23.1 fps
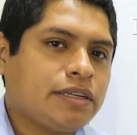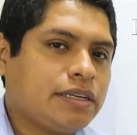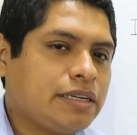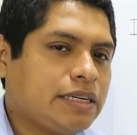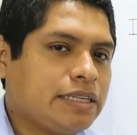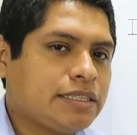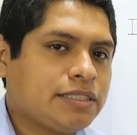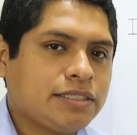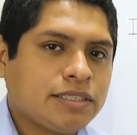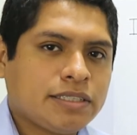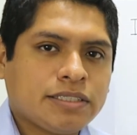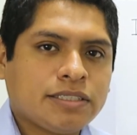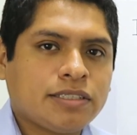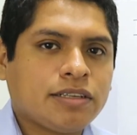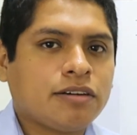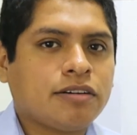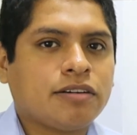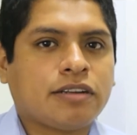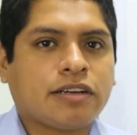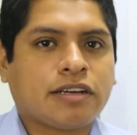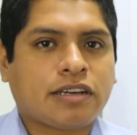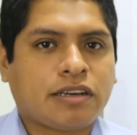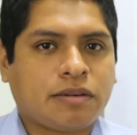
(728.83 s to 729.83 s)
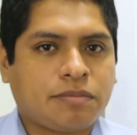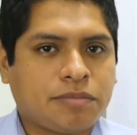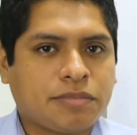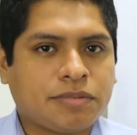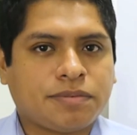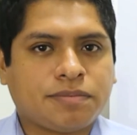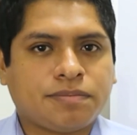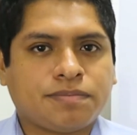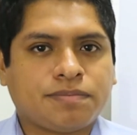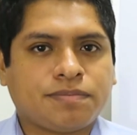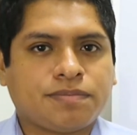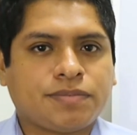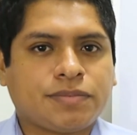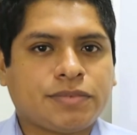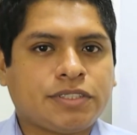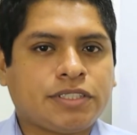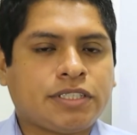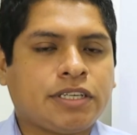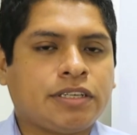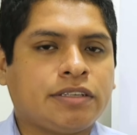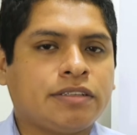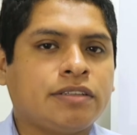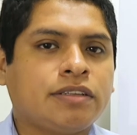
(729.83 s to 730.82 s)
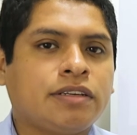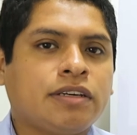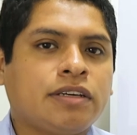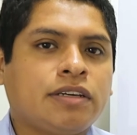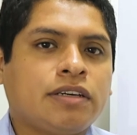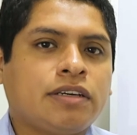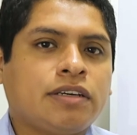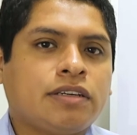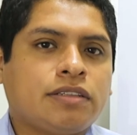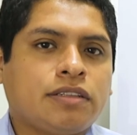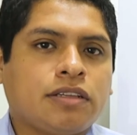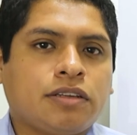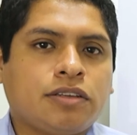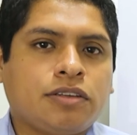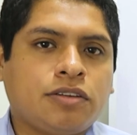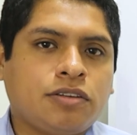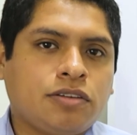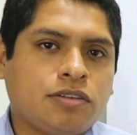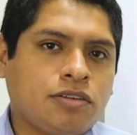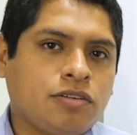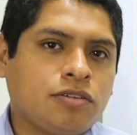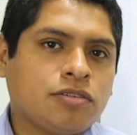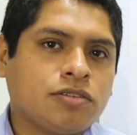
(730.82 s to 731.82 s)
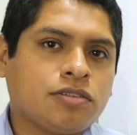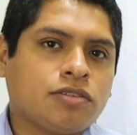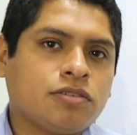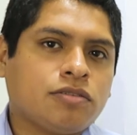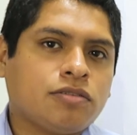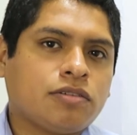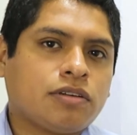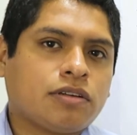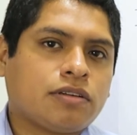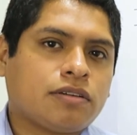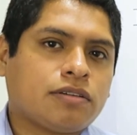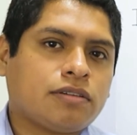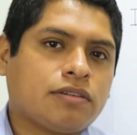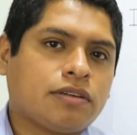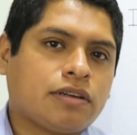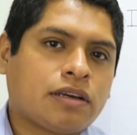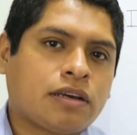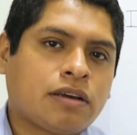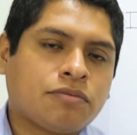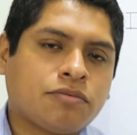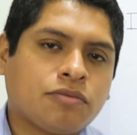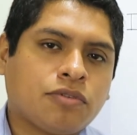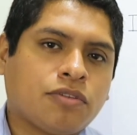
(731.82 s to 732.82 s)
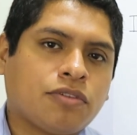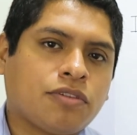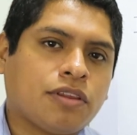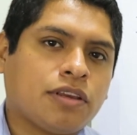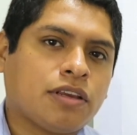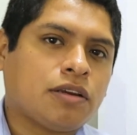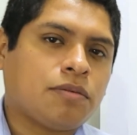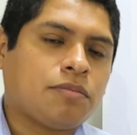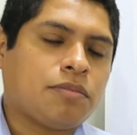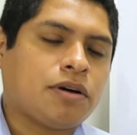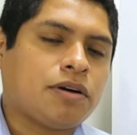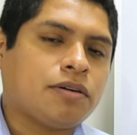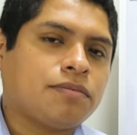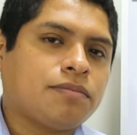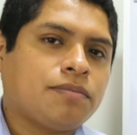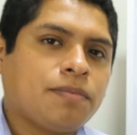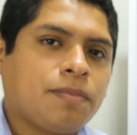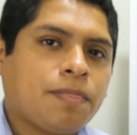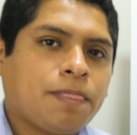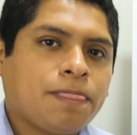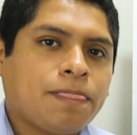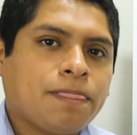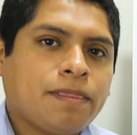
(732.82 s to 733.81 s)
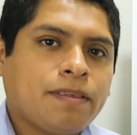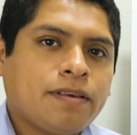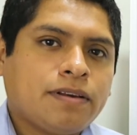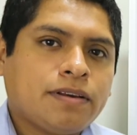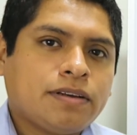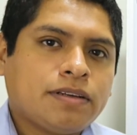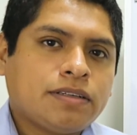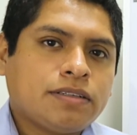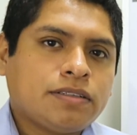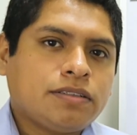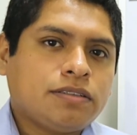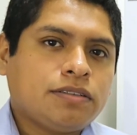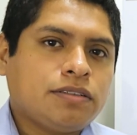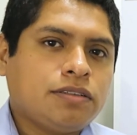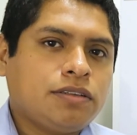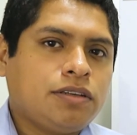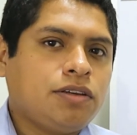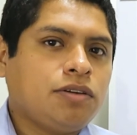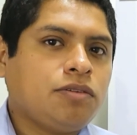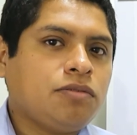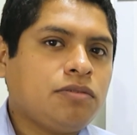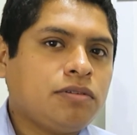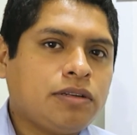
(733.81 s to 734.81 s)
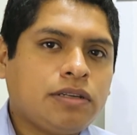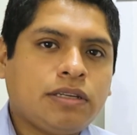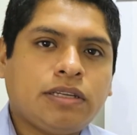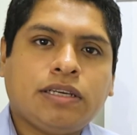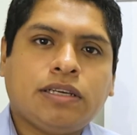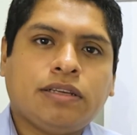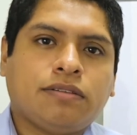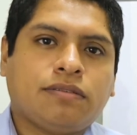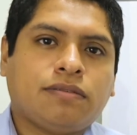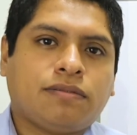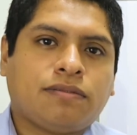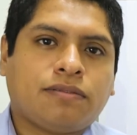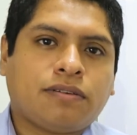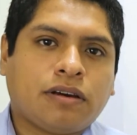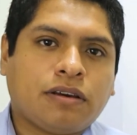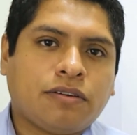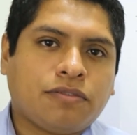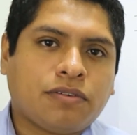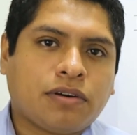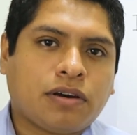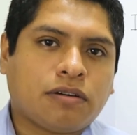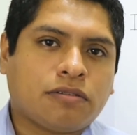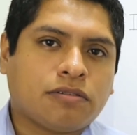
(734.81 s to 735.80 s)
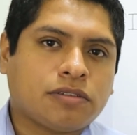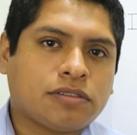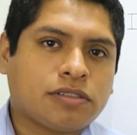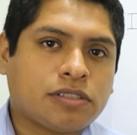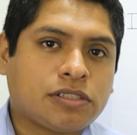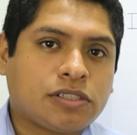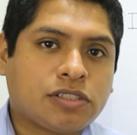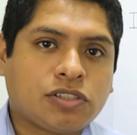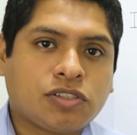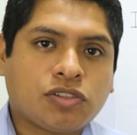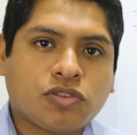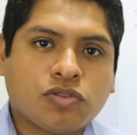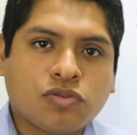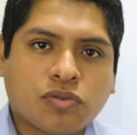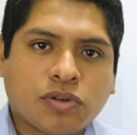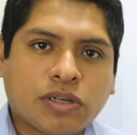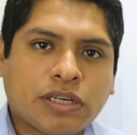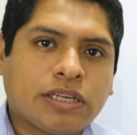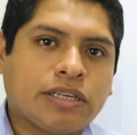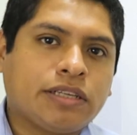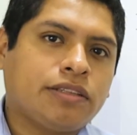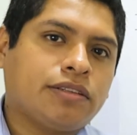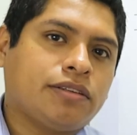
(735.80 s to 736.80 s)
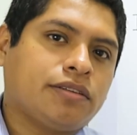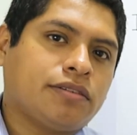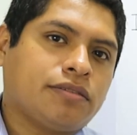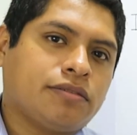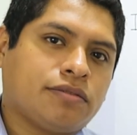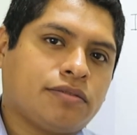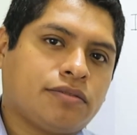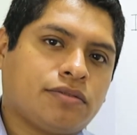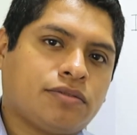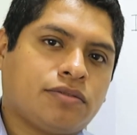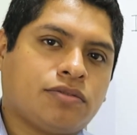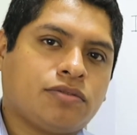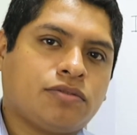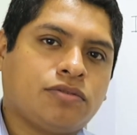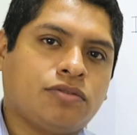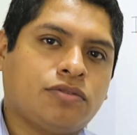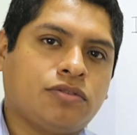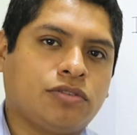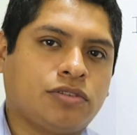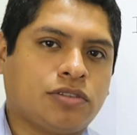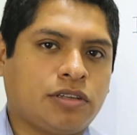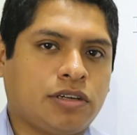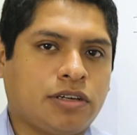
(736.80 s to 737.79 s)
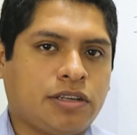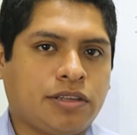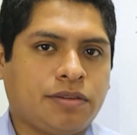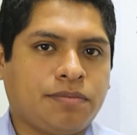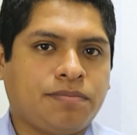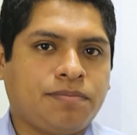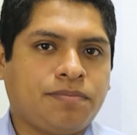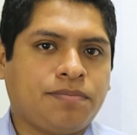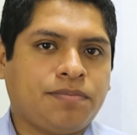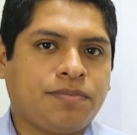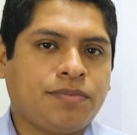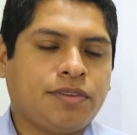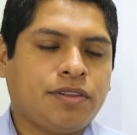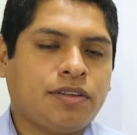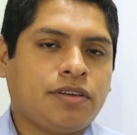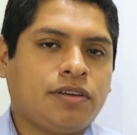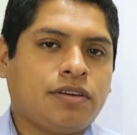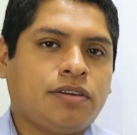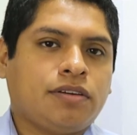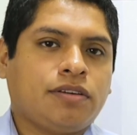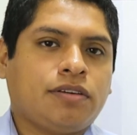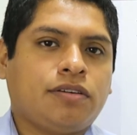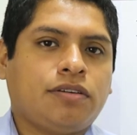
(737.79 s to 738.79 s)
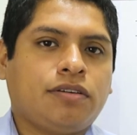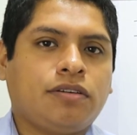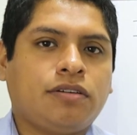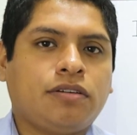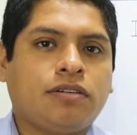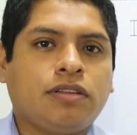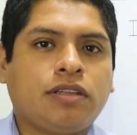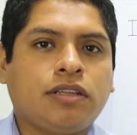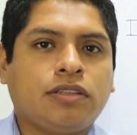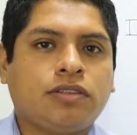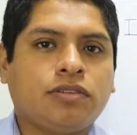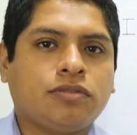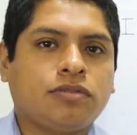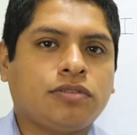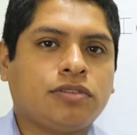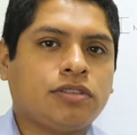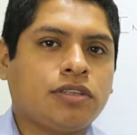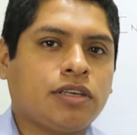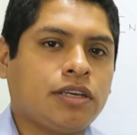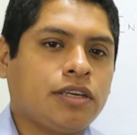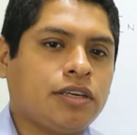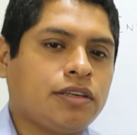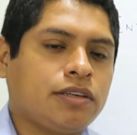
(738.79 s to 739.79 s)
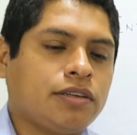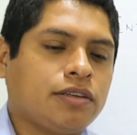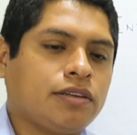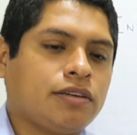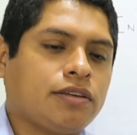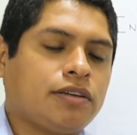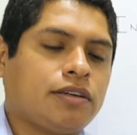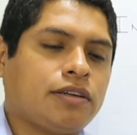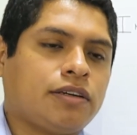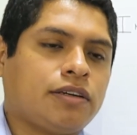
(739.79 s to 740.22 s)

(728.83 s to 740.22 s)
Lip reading: it's not going to happen. Okay. Now you also have to think about, you don't need 5 hours straight to study. You don't need to say,